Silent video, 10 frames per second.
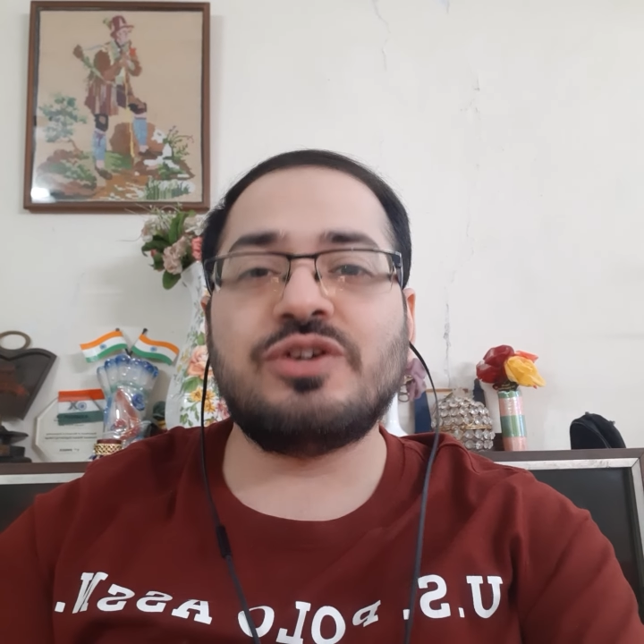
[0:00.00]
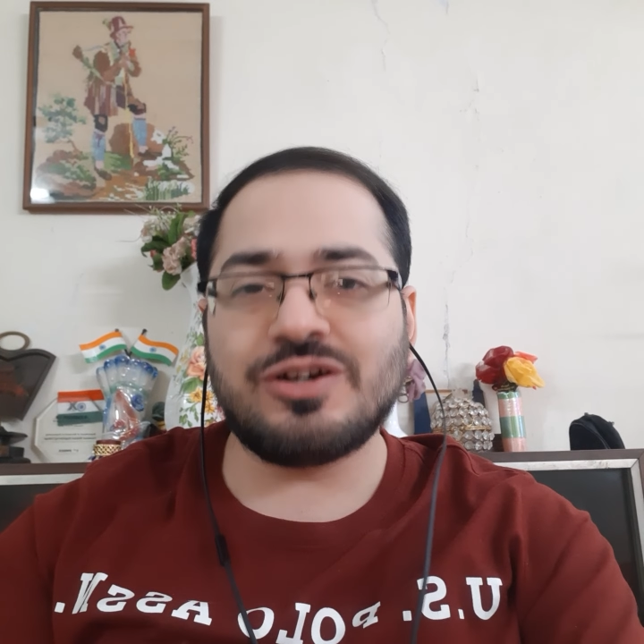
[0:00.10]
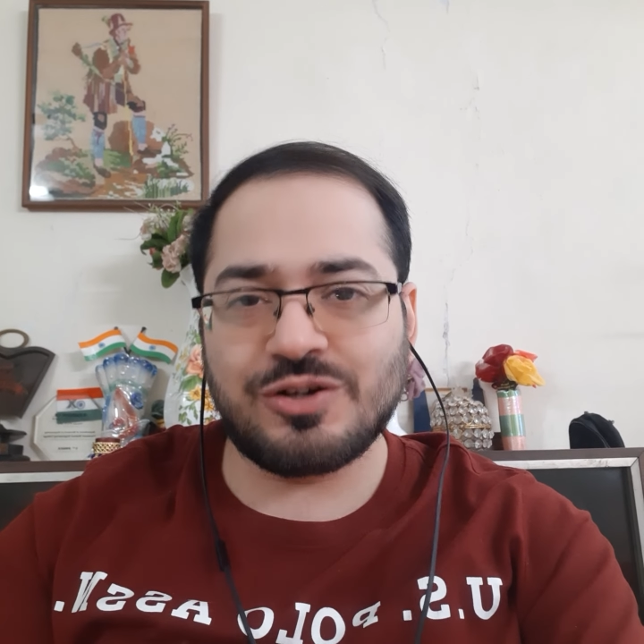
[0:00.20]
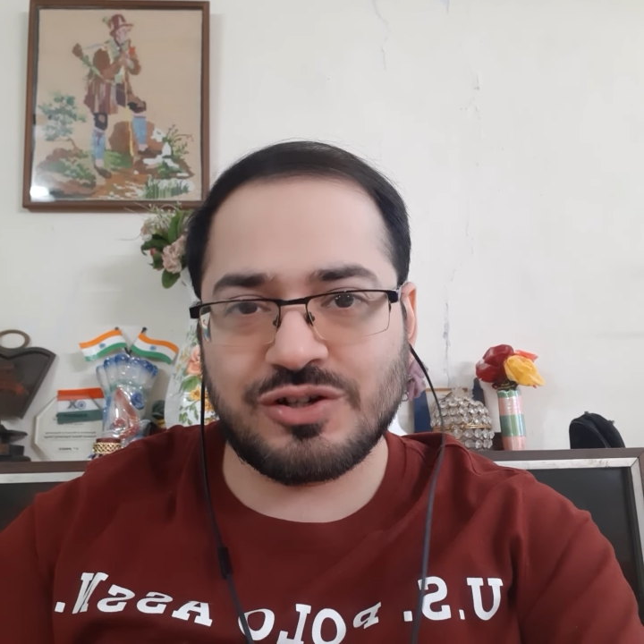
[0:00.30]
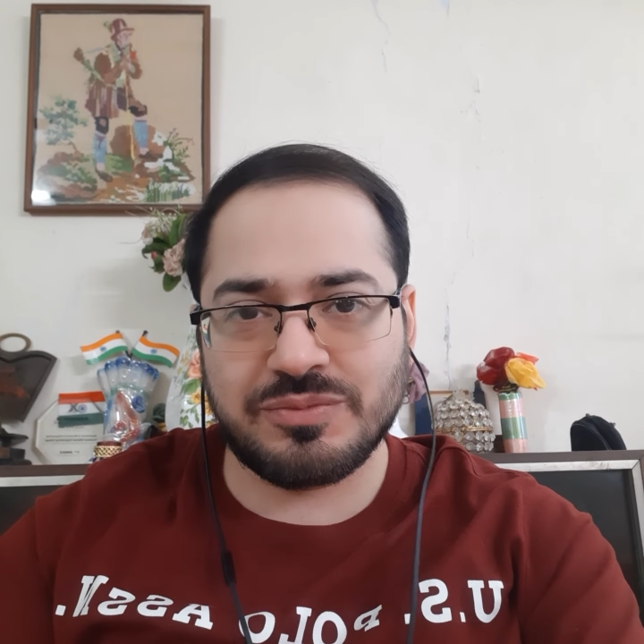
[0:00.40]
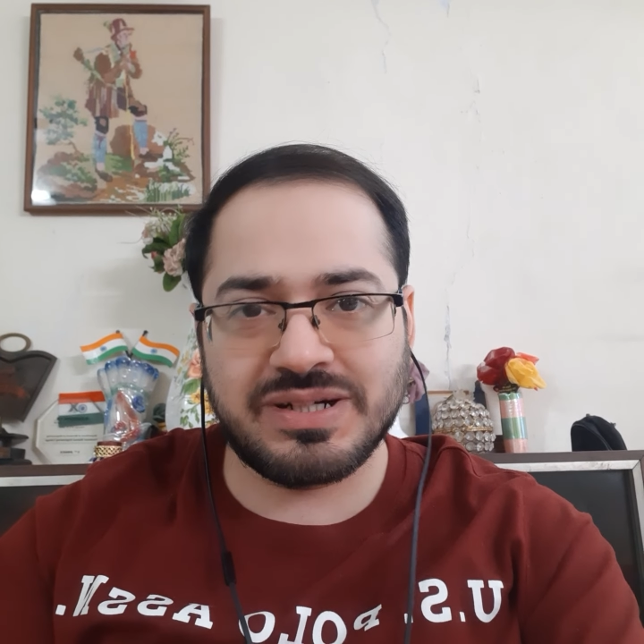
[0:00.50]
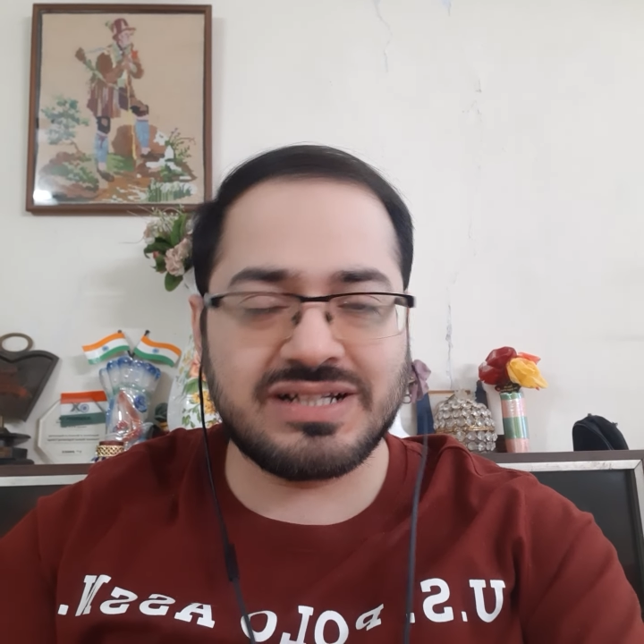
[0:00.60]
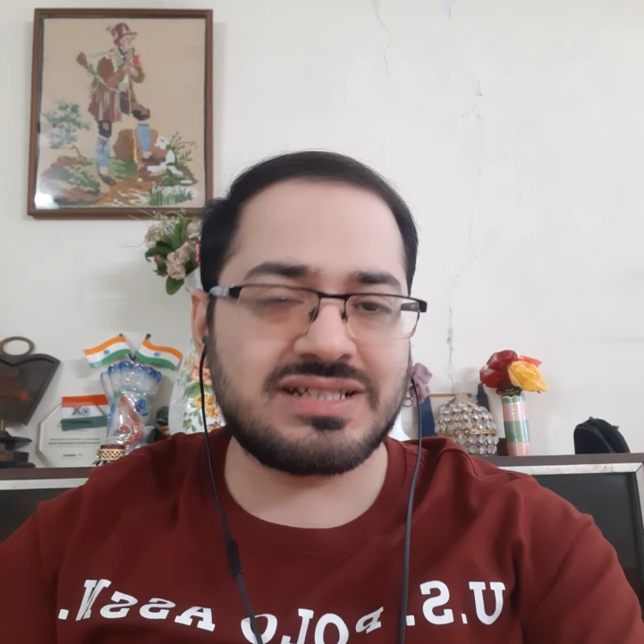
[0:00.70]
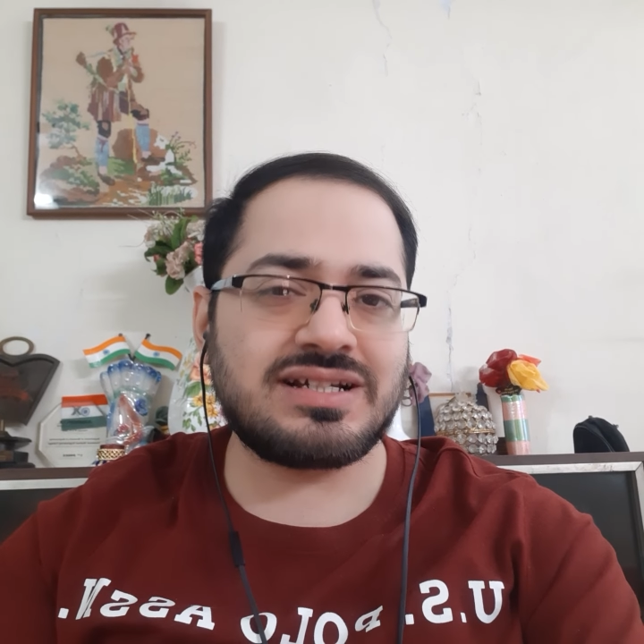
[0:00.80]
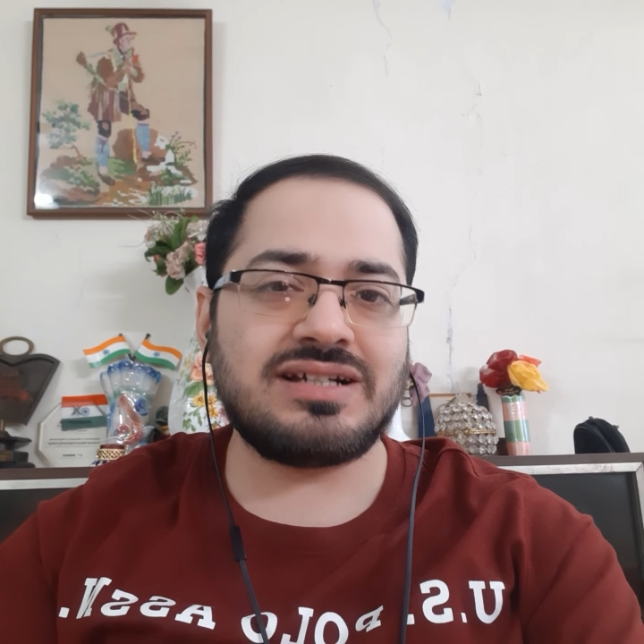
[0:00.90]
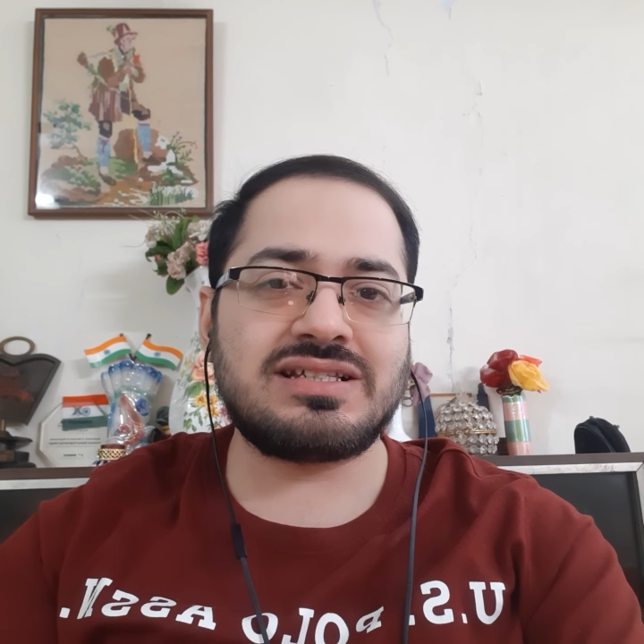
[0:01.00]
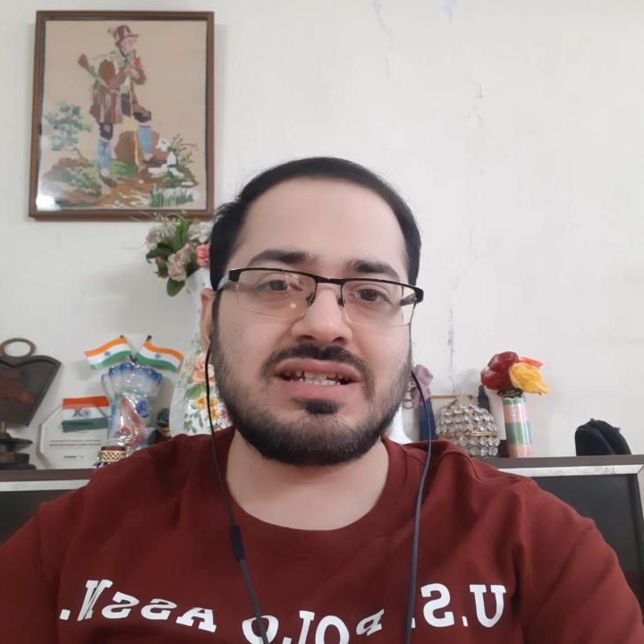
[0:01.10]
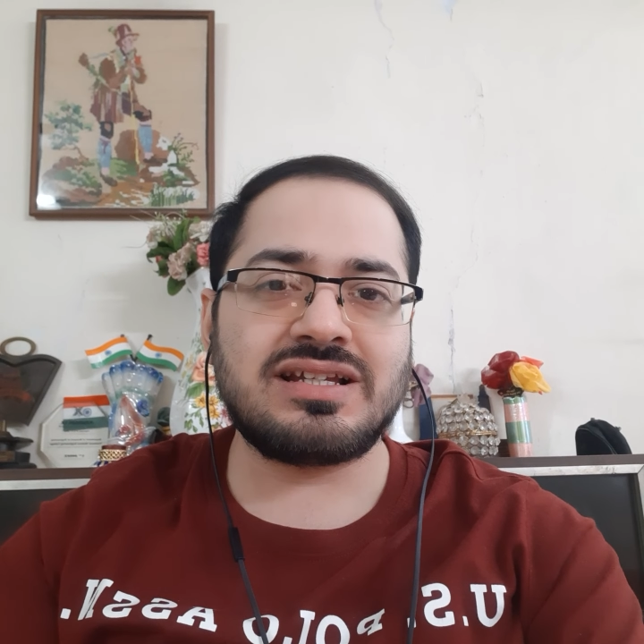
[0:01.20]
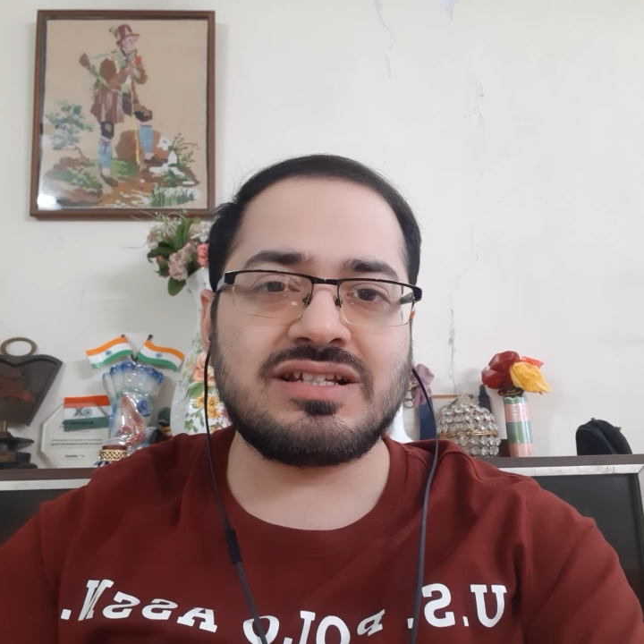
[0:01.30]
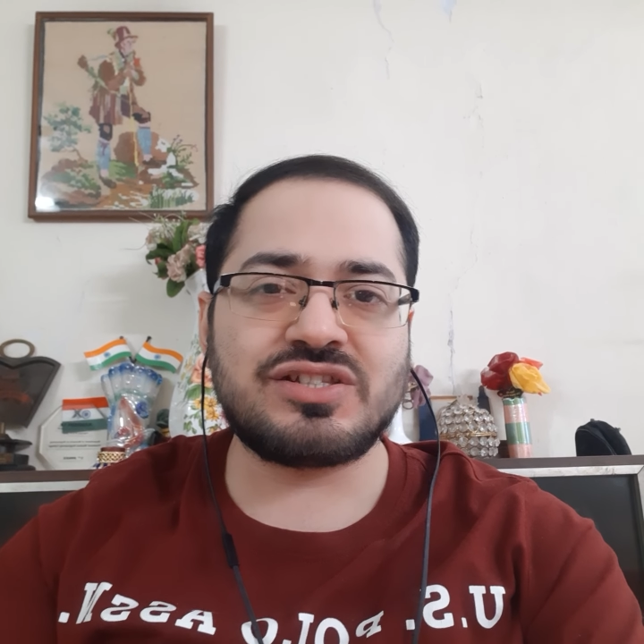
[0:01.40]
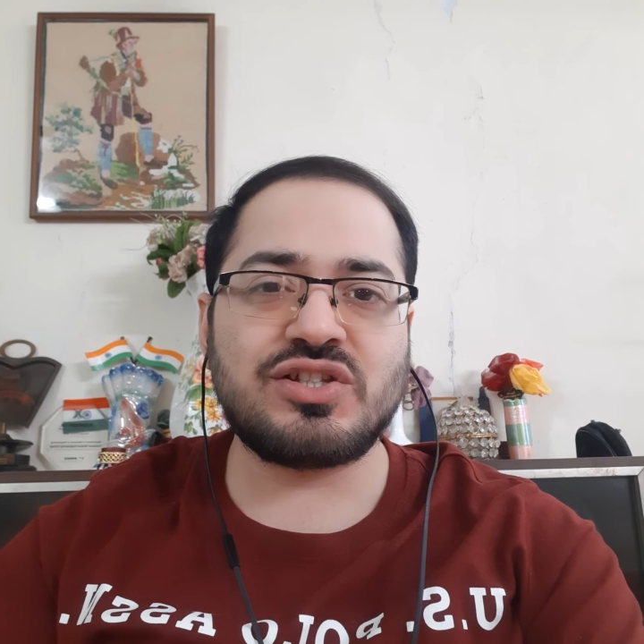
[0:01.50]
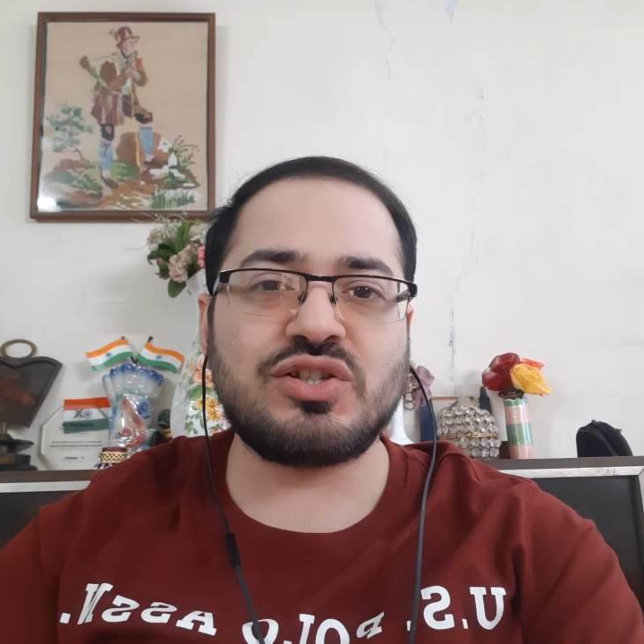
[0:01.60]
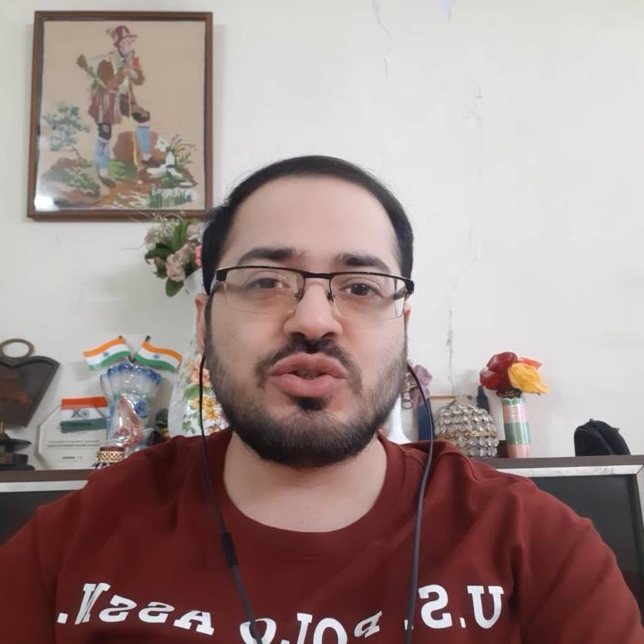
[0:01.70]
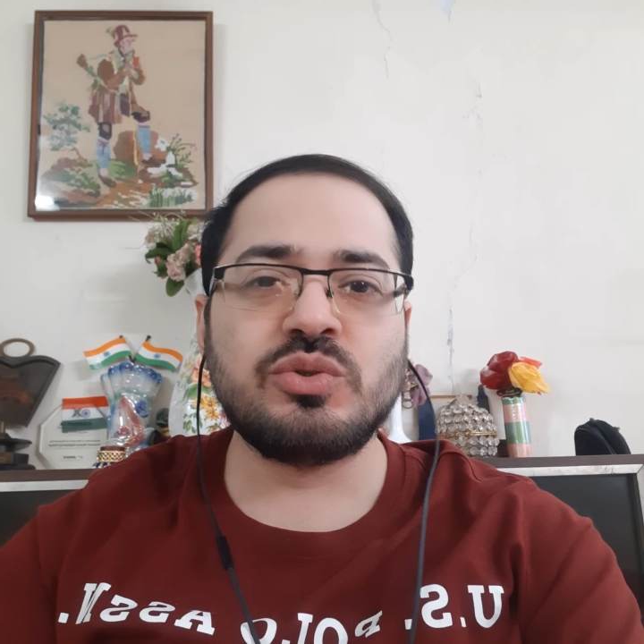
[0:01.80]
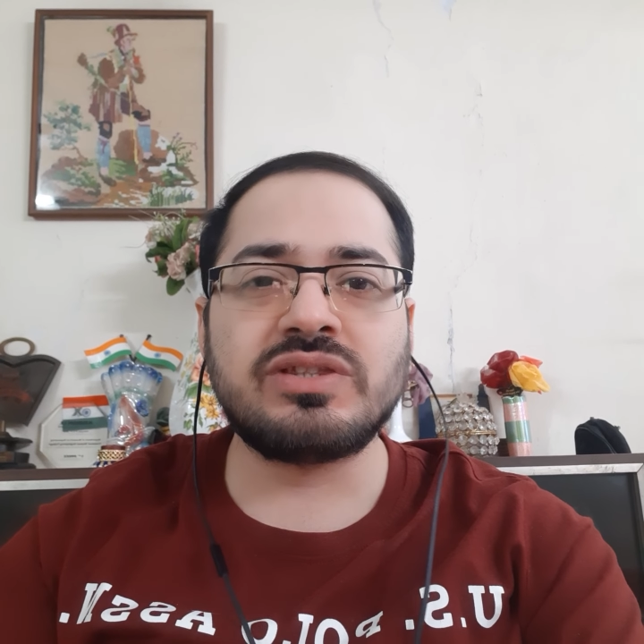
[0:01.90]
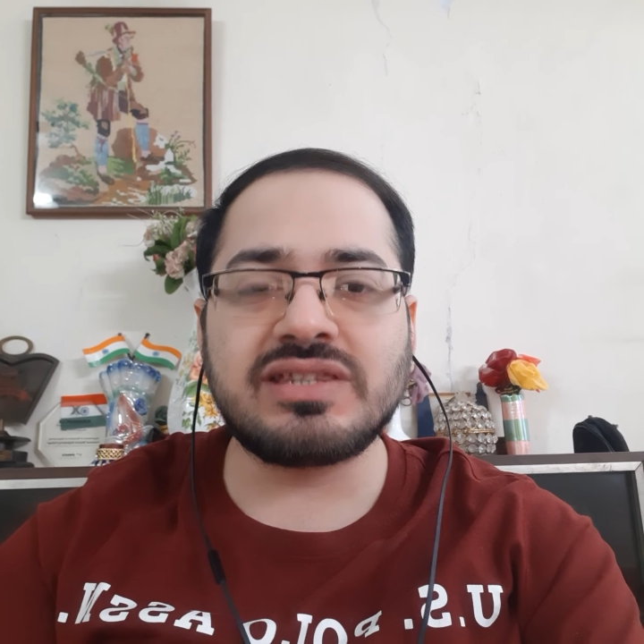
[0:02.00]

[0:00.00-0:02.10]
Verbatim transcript: are going to be discussing is the new